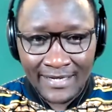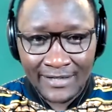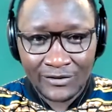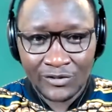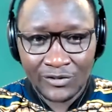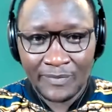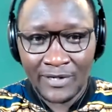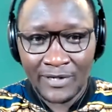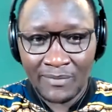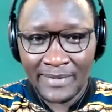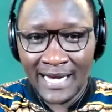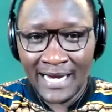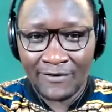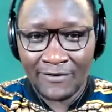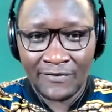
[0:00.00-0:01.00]
to speak on
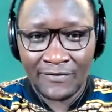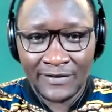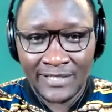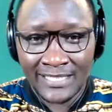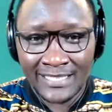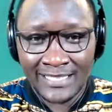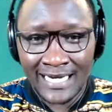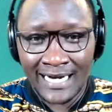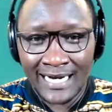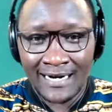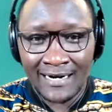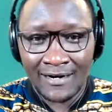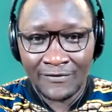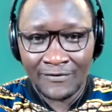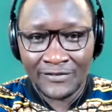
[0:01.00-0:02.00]
behalf of
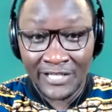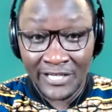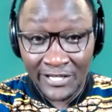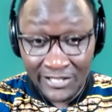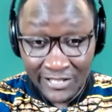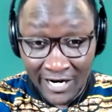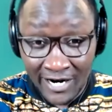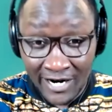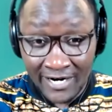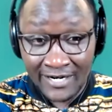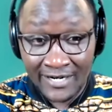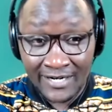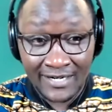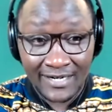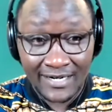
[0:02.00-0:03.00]
JHR
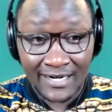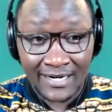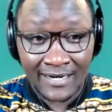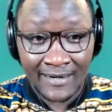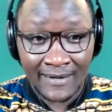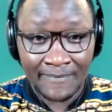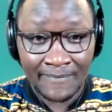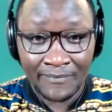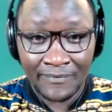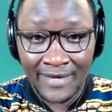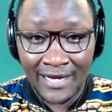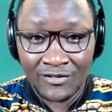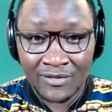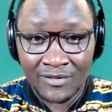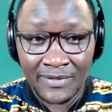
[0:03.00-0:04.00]

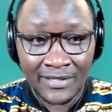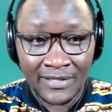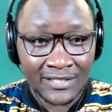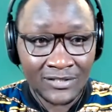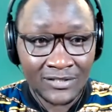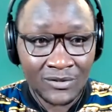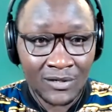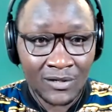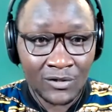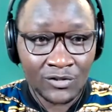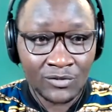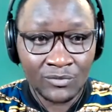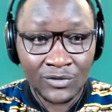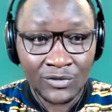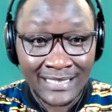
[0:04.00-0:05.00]
as we bring this to a
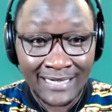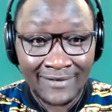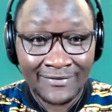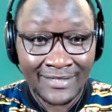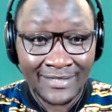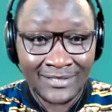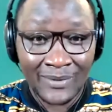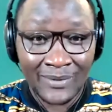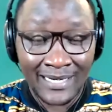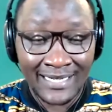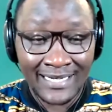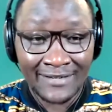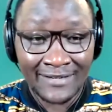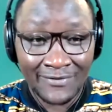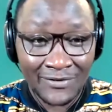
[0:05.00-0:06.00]
close. Mustafa as well,
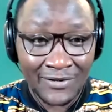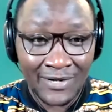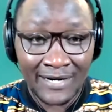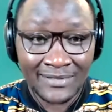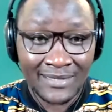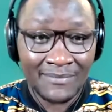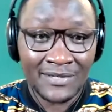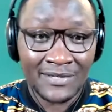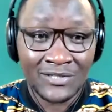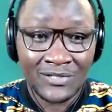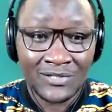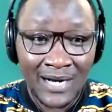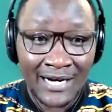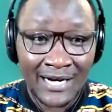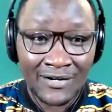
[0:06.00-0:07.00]
if you have something to
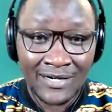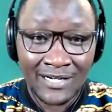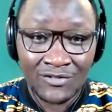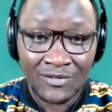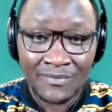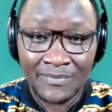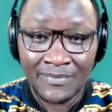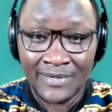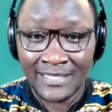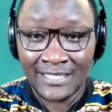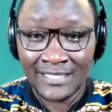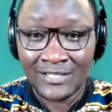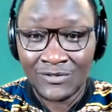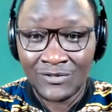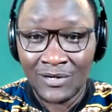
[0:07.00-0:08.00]
add on as we bring
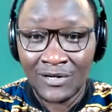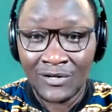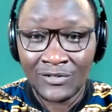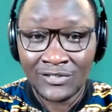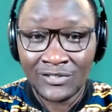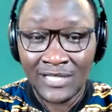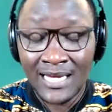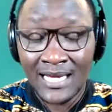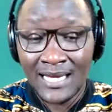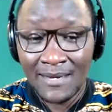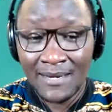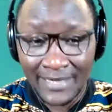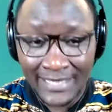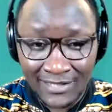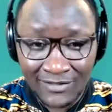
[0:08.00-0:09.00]
this to a close.
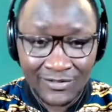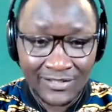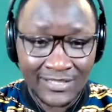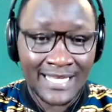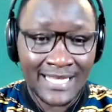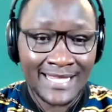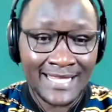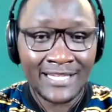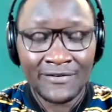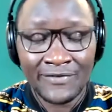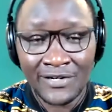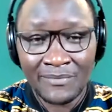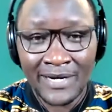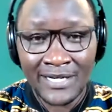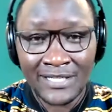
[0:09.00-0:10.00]
But just to say thank you
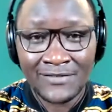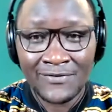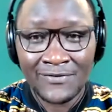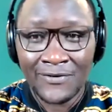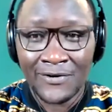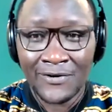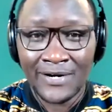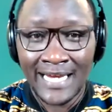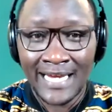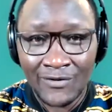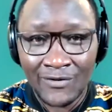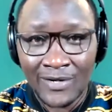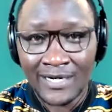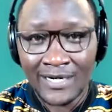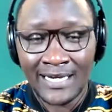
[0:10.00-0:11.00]
very much for
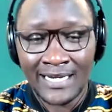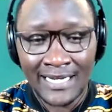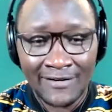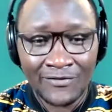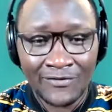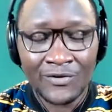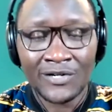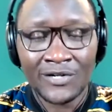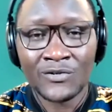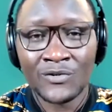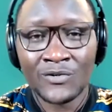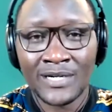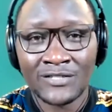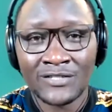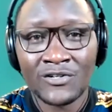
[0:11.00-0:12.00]
anyone and everyone who
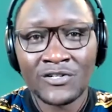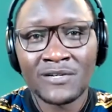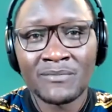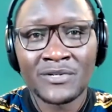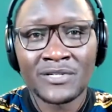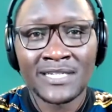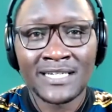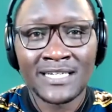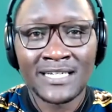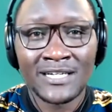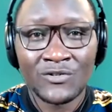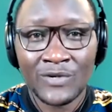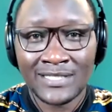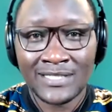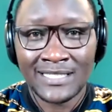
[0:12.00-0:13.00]
has contributed
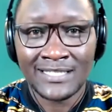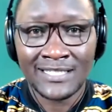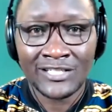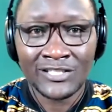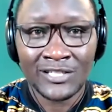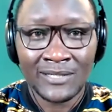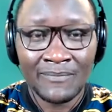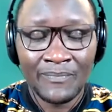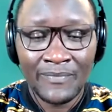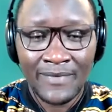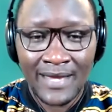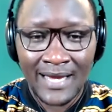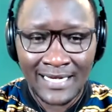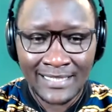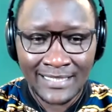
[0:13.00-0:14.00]
towards this session.
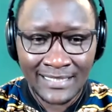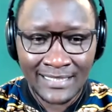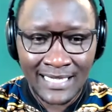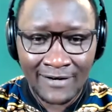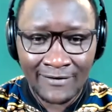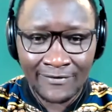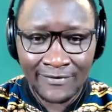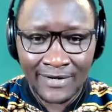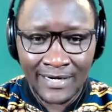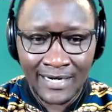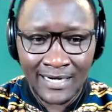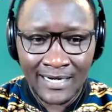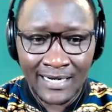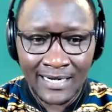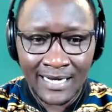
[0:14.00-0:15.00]
I'm just
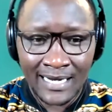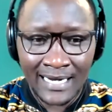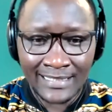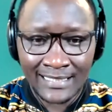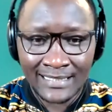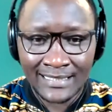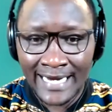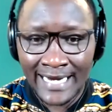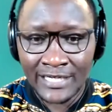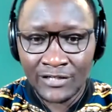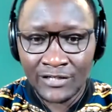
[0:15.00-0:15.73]
going